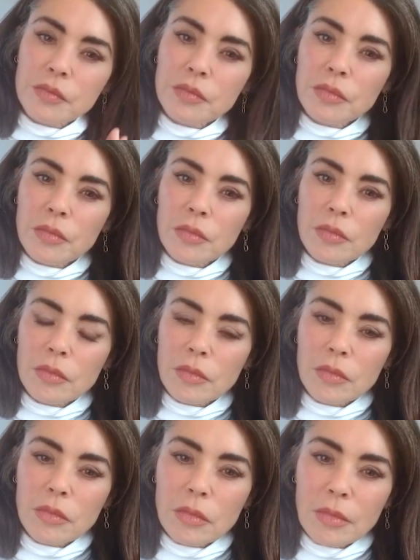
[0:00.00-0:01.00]

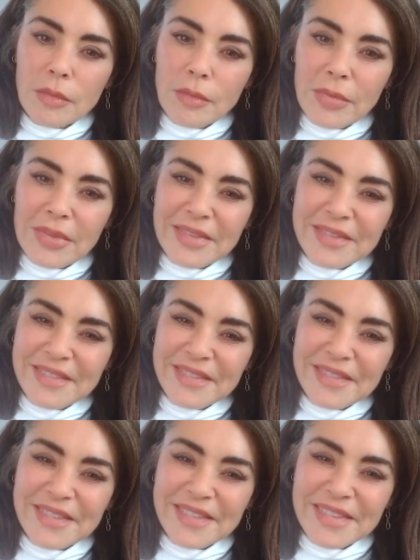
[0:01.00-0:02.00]

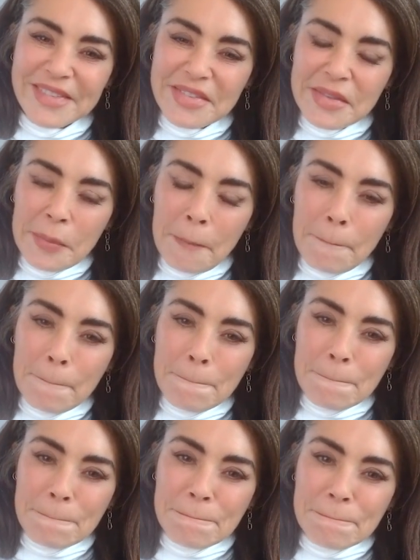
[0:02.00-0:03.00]

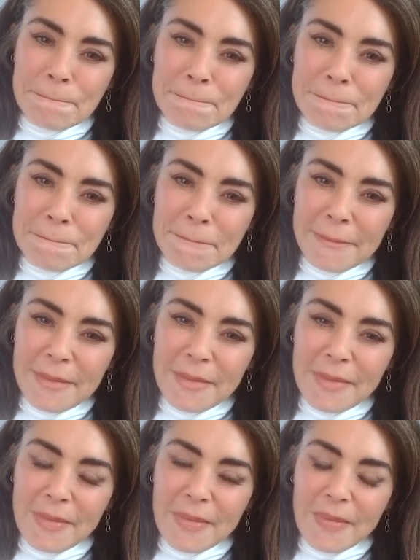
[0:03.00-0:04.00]

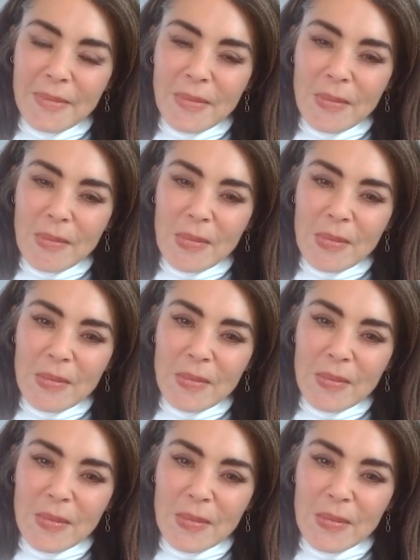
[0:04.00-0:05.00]

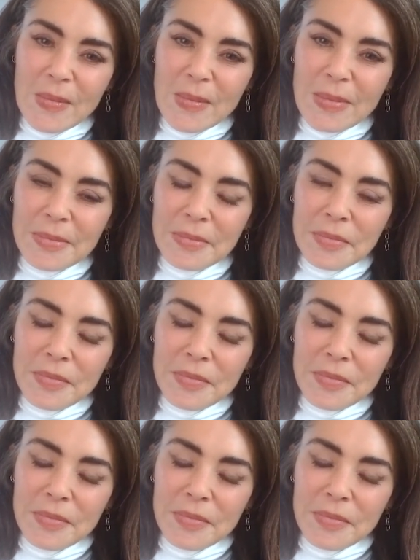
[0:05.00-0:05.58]
[no speech]